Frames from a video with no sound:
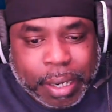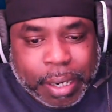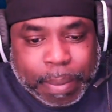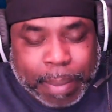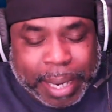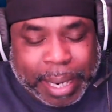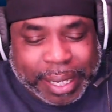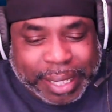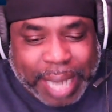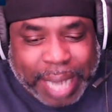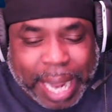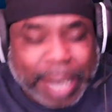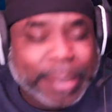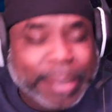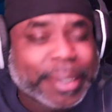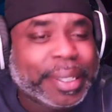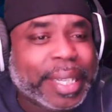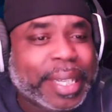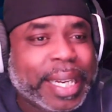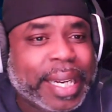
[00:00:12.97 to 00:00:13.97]
My title
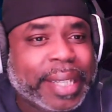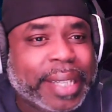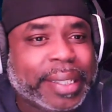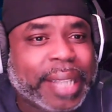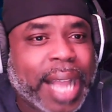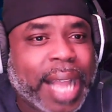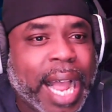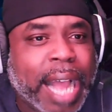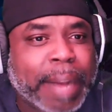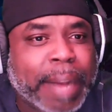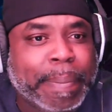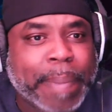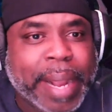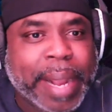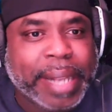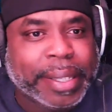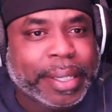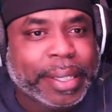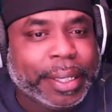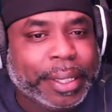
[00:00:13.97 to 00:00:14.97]
says Hot
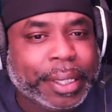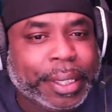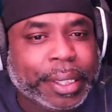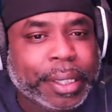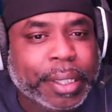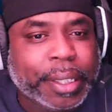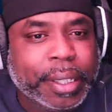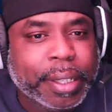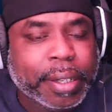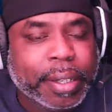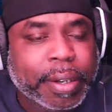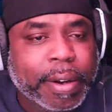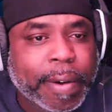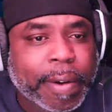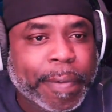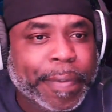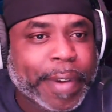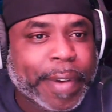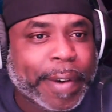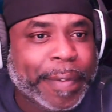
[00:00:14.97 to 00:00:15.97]
Message
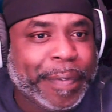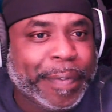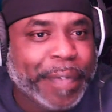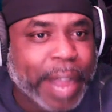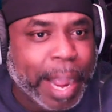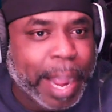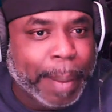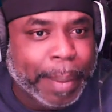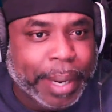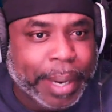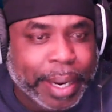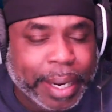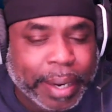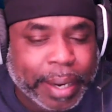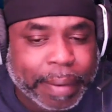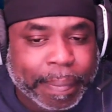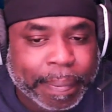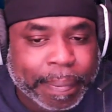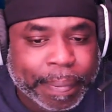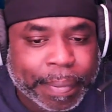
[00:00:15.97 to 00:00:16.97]
for Family
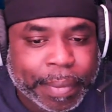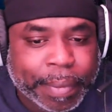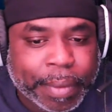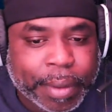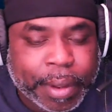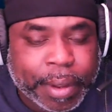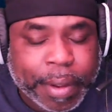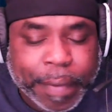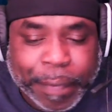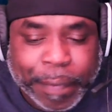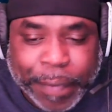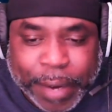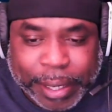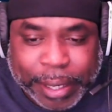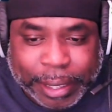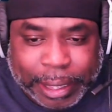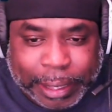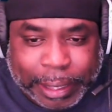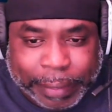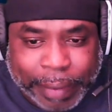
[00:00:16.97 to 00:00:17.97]

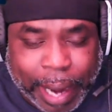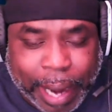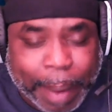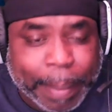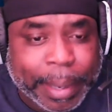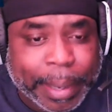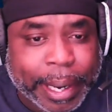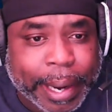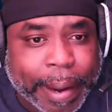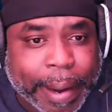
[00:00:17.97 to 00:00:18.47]
versus Family.